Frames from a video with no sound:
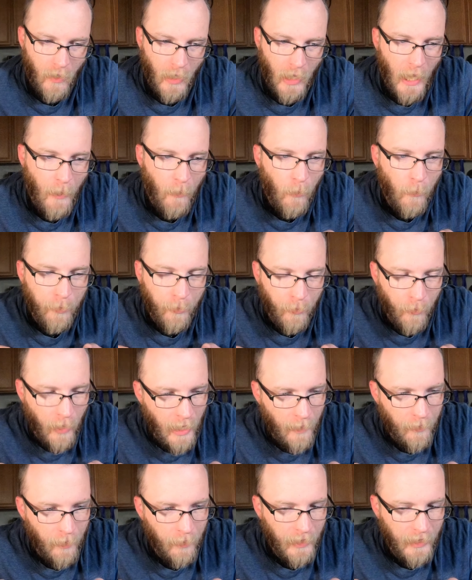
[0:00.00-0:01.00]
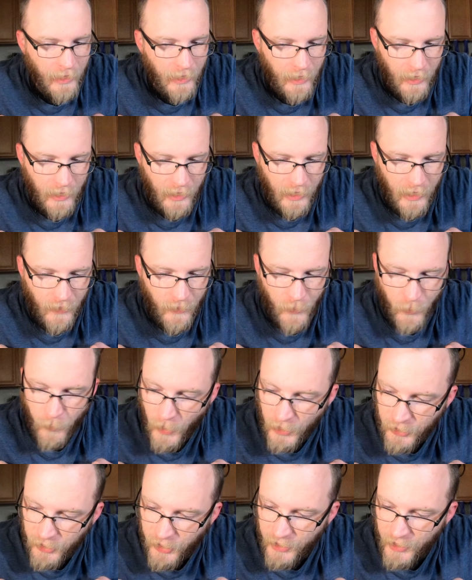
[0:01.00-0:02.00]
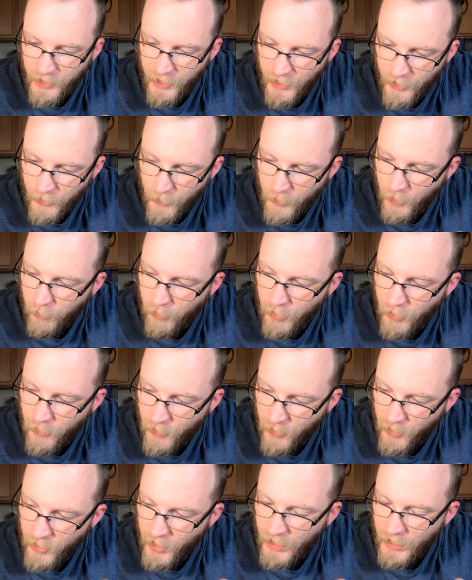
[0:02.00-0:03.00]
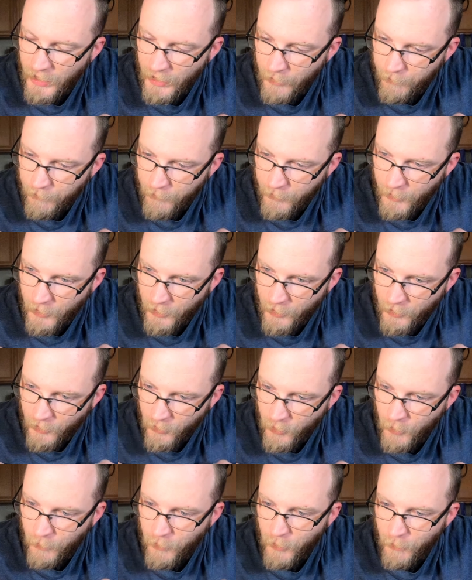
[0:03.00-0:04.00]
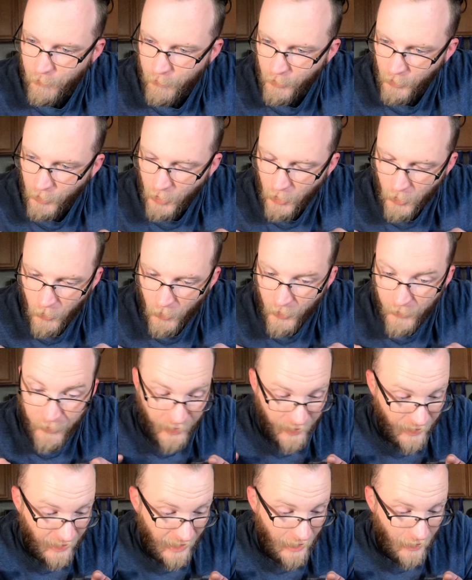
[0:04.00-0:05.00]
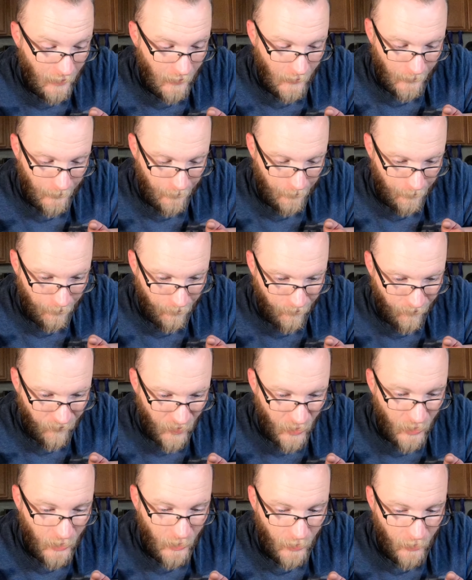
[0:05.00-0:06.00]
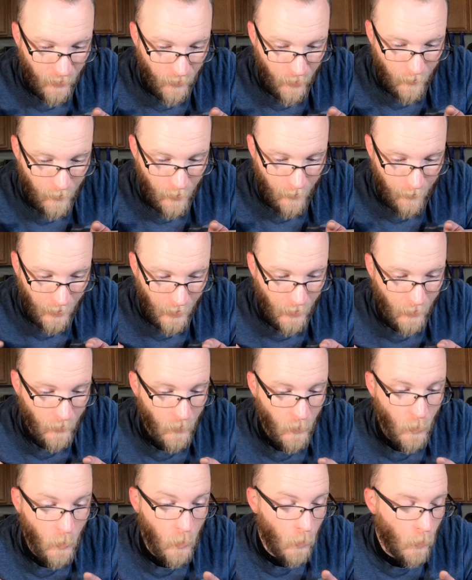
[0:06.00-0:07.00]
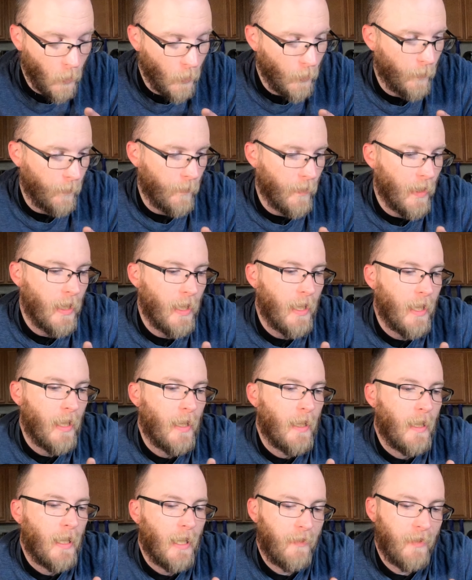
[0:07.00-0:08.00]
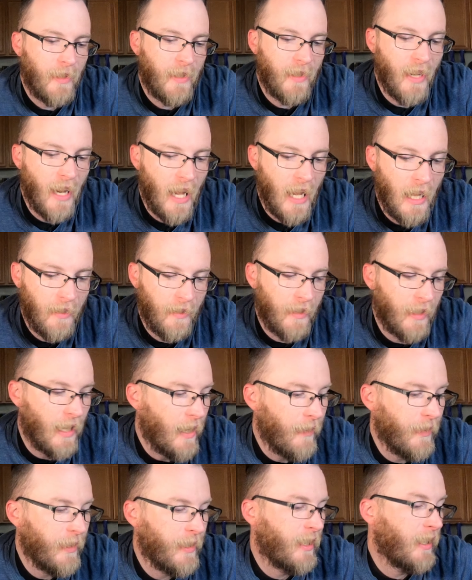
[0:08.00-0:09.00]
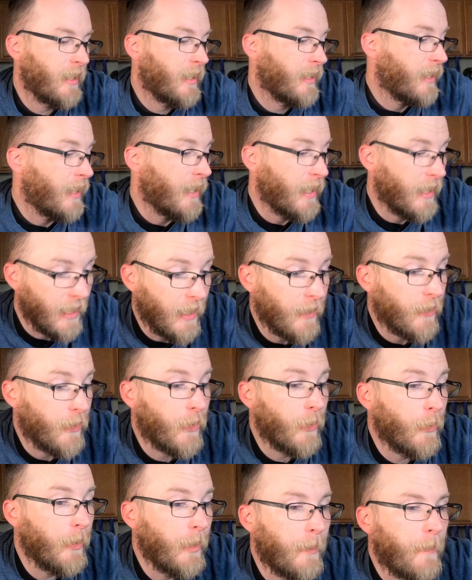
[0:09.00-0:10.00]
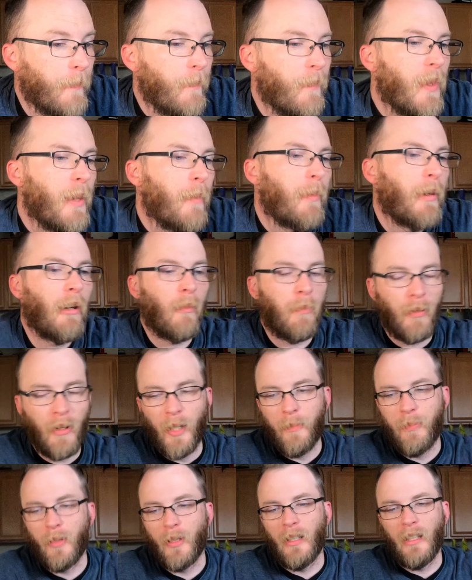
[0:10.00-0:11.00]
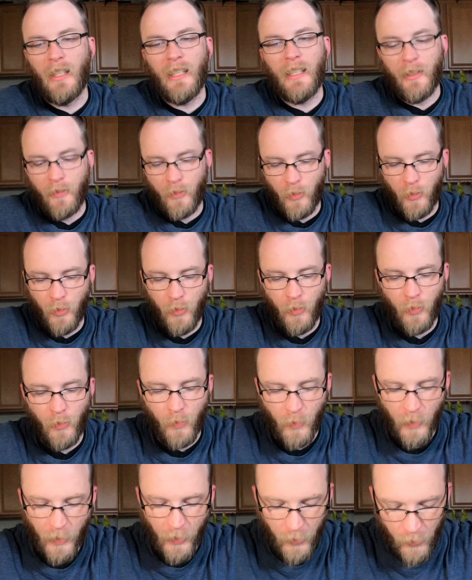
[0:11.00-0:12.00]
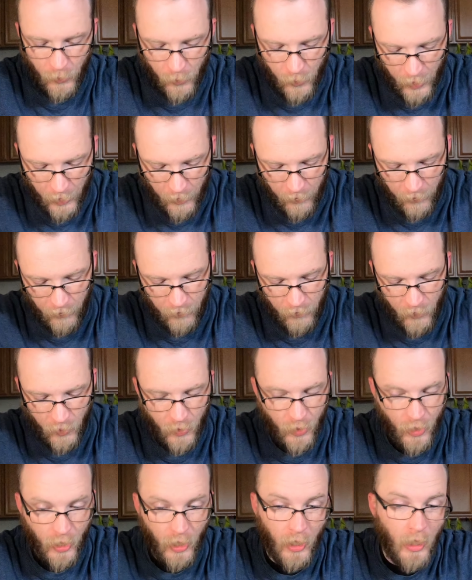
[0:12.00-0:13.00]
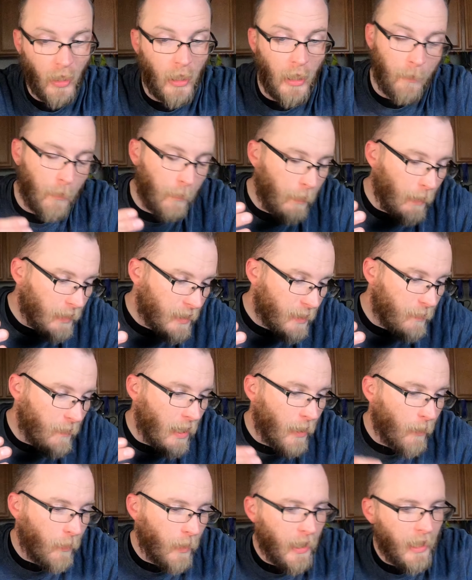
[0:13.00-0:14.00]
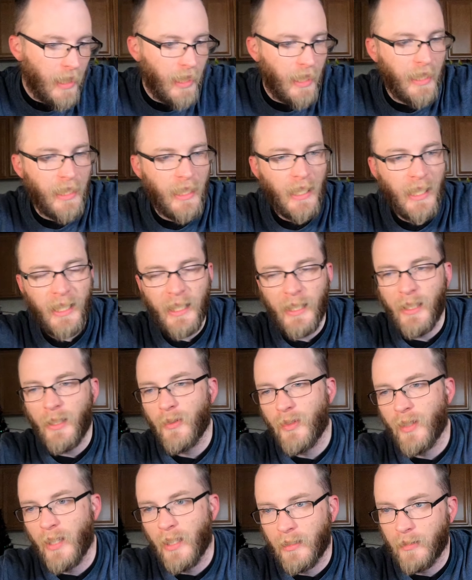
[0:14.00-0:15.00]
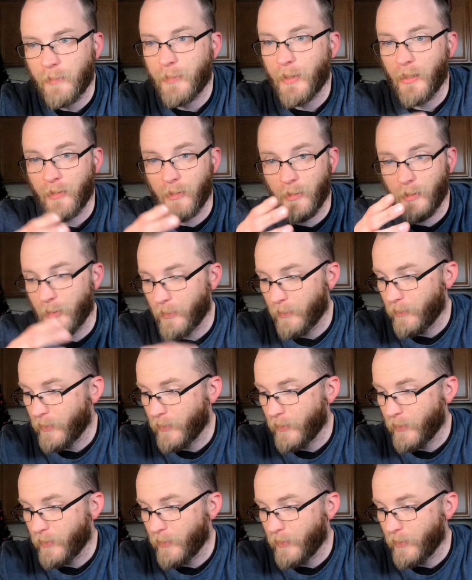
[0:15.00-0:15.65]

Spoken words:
I will probably, and if you're watching this on YouTube and you see it in the description below, if it's there in the description below, cool. If it's not, then obviously I decided not to do it. But I'll probably put a link to where you can chuck a couple bucks my way, and then I can use that to pay for the